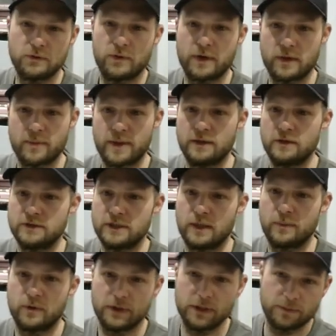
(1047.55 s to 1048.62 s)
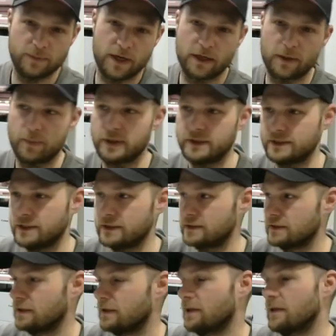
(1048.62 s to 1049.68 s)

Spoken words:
We recommend that you sell them on these marketplaces.